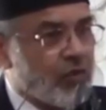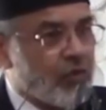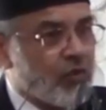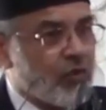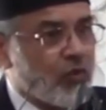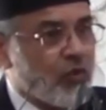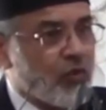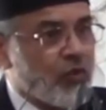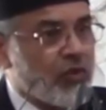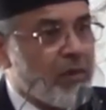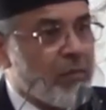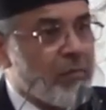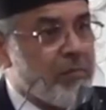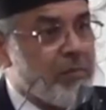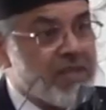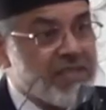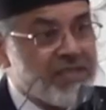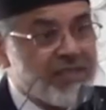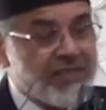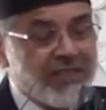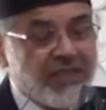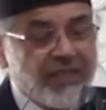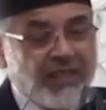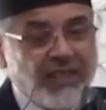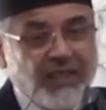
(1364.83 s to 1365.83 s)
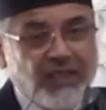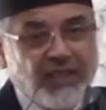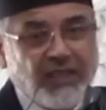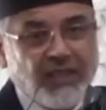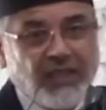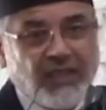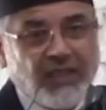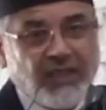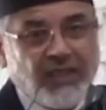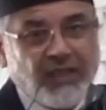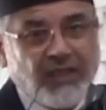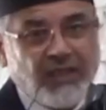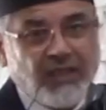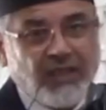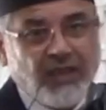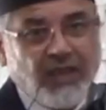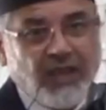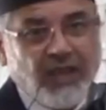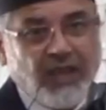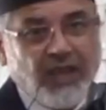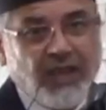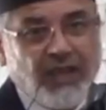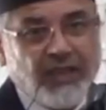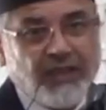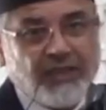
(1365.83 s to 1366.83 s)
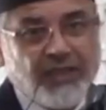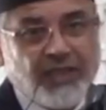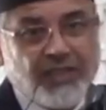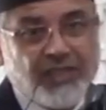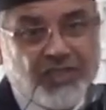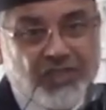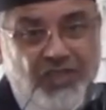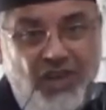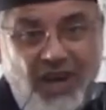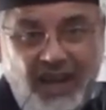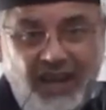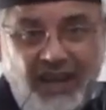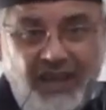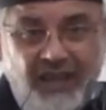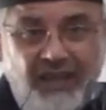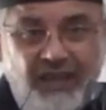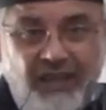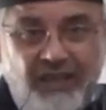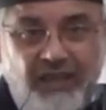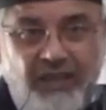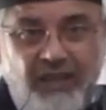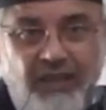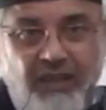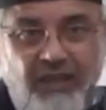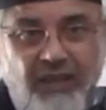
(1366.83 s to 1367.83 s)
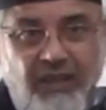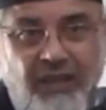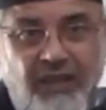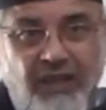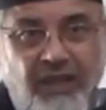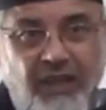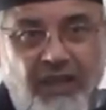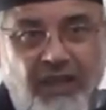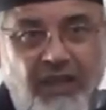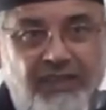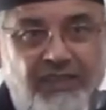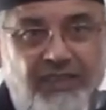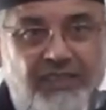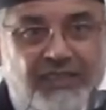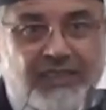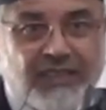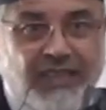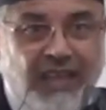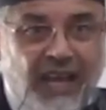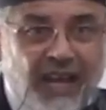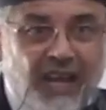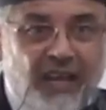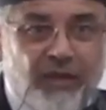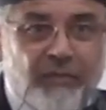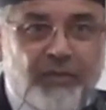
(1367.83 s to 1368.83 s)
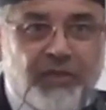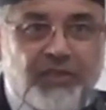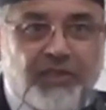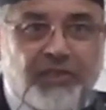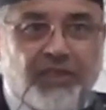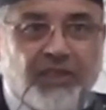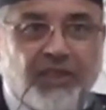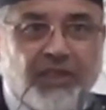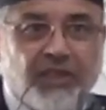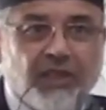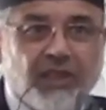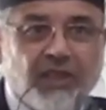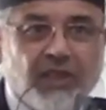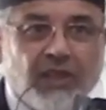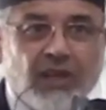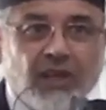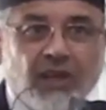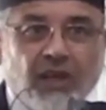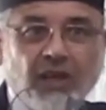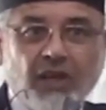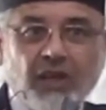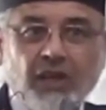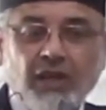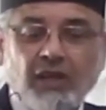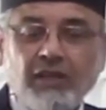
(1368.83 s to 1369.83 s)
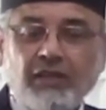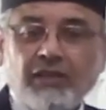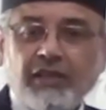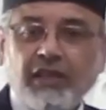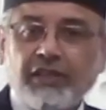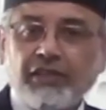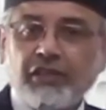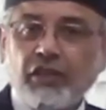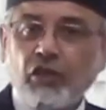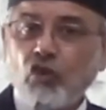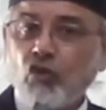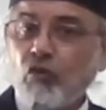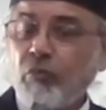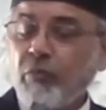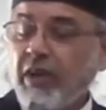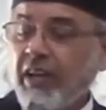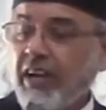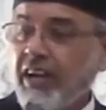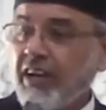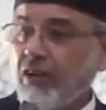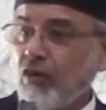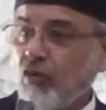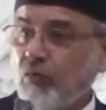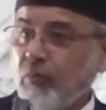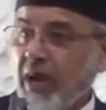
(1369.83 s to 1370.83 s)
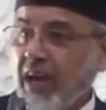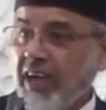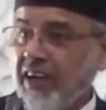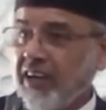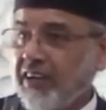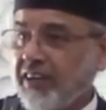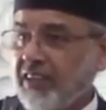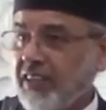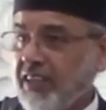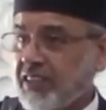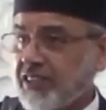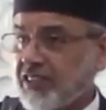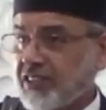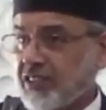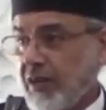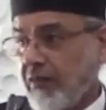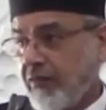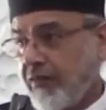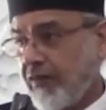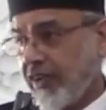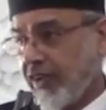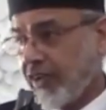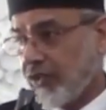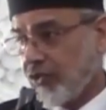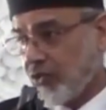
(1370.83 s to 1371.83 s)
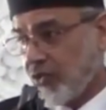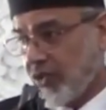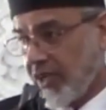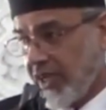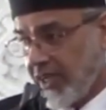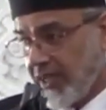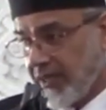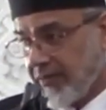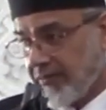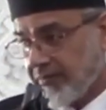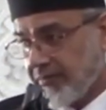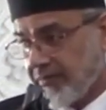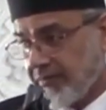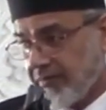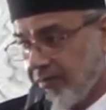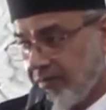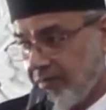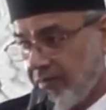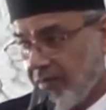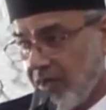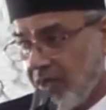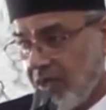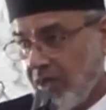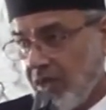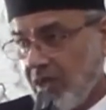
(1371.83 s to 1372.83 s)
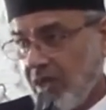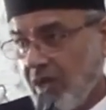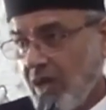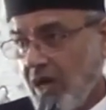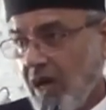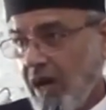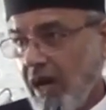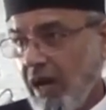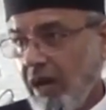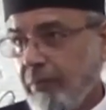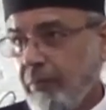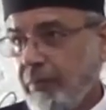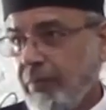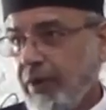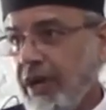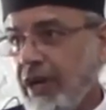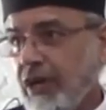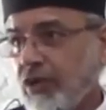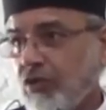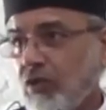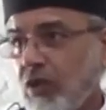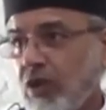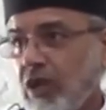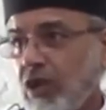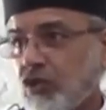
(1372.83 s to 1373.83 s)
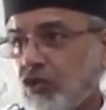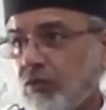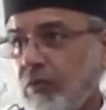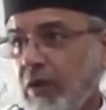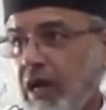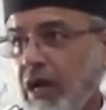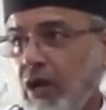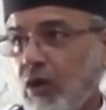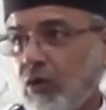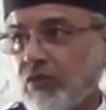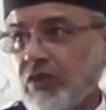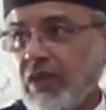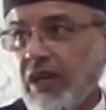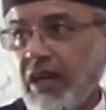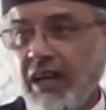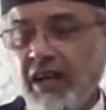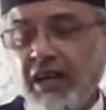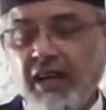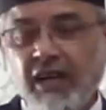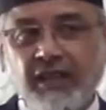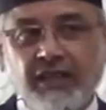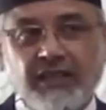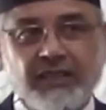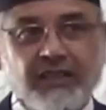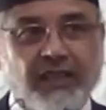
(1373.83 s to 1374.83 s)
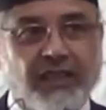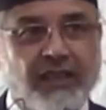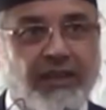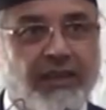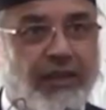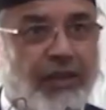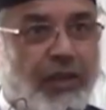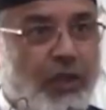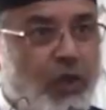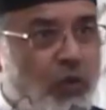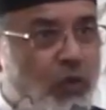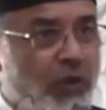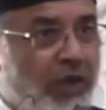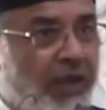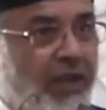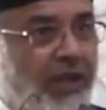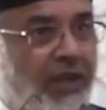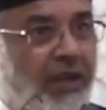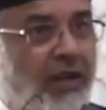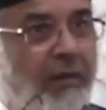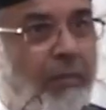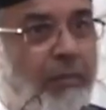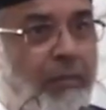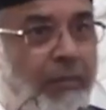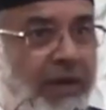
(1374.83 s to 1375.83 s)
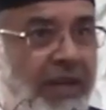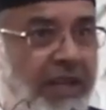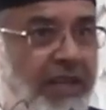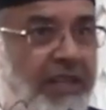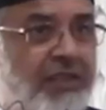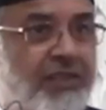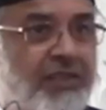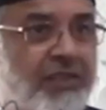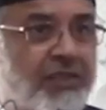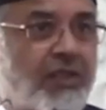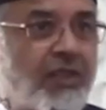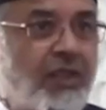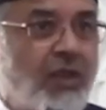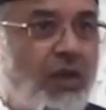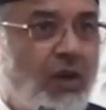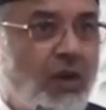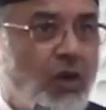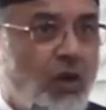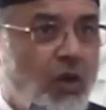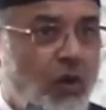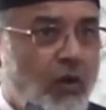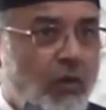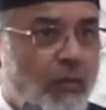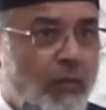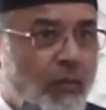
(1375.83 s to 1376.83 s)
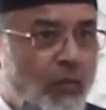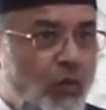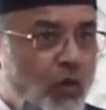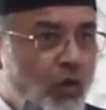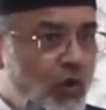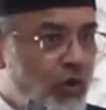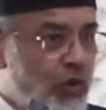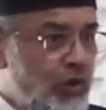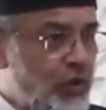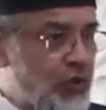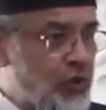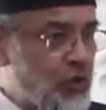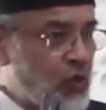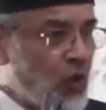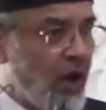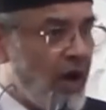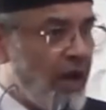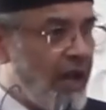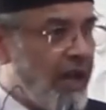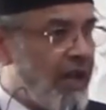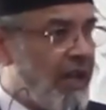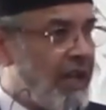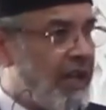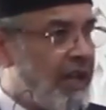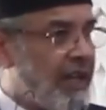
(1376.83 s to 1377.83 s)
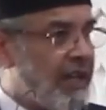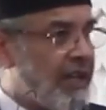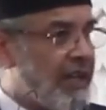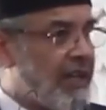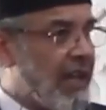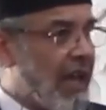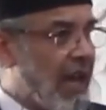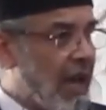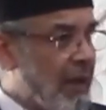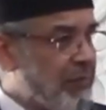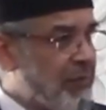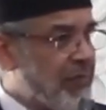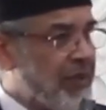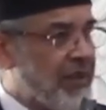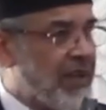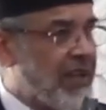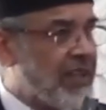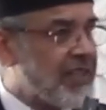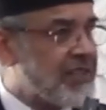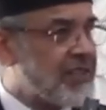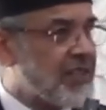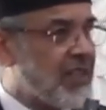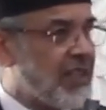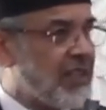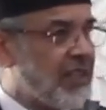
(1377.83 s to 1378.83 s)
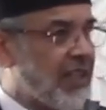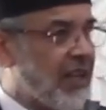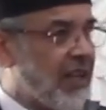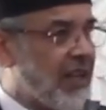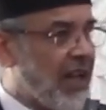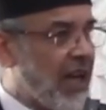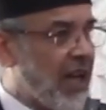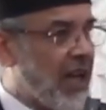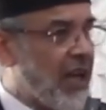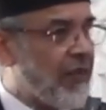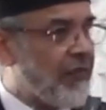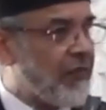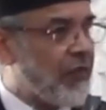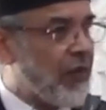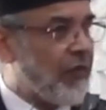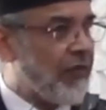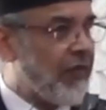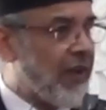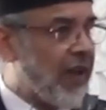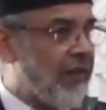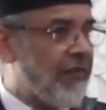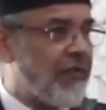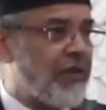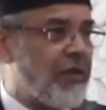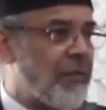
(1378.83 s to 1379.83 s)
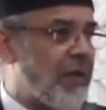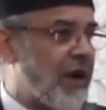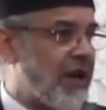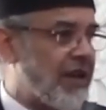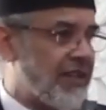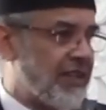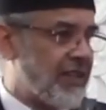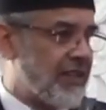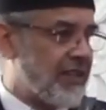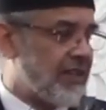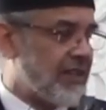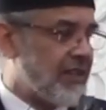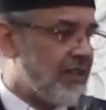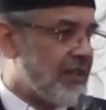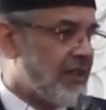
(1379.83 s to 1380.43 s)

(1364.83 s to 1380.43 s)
to the misery and the trial and this calamity that the humani humanity is suffering today. I pray to Allah subhanahu wa ta'ala the new year brings more joy and happiness in the life of everybody.